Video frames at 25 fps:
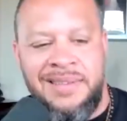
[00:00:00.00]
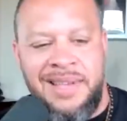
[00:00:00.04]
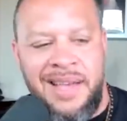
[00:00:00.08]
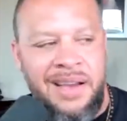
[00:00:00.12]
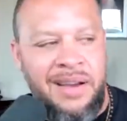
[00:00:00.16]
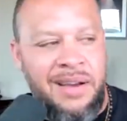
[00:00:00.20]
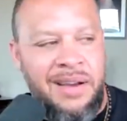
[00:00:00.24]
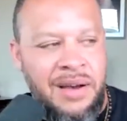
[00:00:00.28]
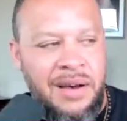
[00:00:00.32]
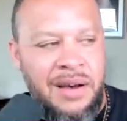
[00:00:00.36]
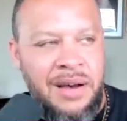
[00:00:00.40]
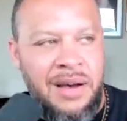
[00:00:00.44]
It's
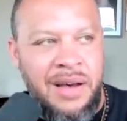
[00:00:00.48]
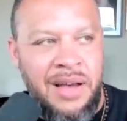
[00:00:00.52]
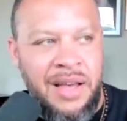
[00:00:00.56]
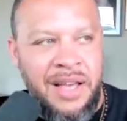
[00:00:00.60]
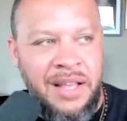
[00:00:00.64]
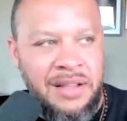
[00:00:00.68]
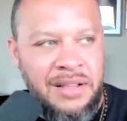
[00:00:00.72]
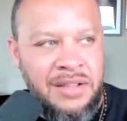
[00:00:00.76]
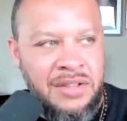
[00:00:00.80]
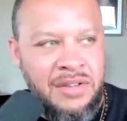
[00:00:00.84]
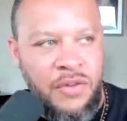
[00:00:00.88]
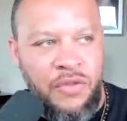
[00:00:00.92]
like, oh, uh,
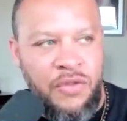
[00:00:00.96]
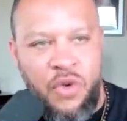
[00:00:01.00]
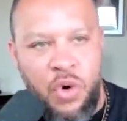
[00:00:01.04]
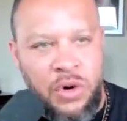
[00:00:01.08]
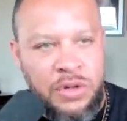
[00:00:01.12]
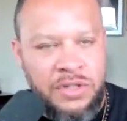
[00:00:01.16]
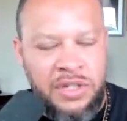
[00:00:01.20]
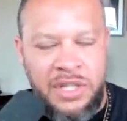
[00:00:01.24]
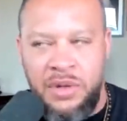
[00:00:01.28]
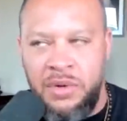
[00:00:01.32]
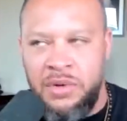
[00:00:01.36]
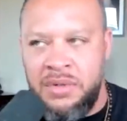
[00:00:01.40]
and of
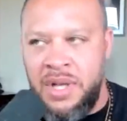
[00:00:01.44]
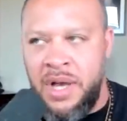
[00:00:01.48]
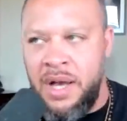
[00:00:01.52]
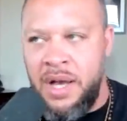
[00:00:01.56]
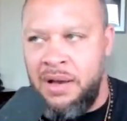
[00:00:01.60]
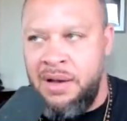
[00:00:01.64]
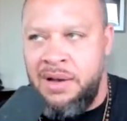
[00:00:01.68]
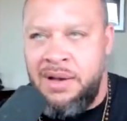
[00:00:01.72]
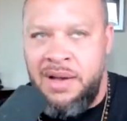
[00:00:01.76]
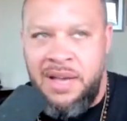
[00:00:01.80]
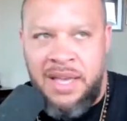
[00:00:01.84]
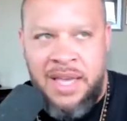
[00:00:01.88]
course he was
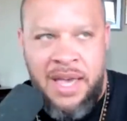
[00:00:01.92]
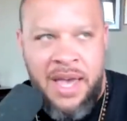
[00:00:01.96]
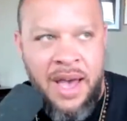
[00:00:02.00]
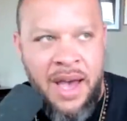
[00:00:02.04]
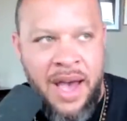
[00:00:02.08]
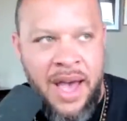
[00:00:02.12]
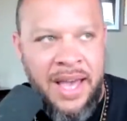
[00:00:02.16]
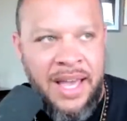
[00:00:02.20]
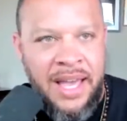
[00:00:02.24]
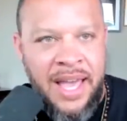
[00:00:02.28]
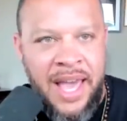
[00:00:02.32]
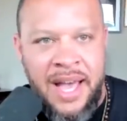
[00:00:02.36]
like, oh,
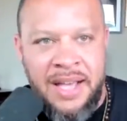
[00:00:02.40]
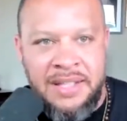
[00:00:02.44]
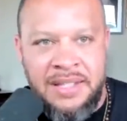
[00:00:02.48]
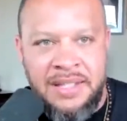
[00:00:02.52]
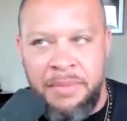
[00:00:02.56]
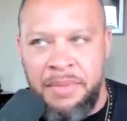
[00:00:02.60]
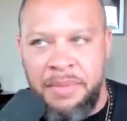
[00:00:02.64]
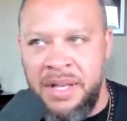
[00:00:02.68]
yeah, I guess.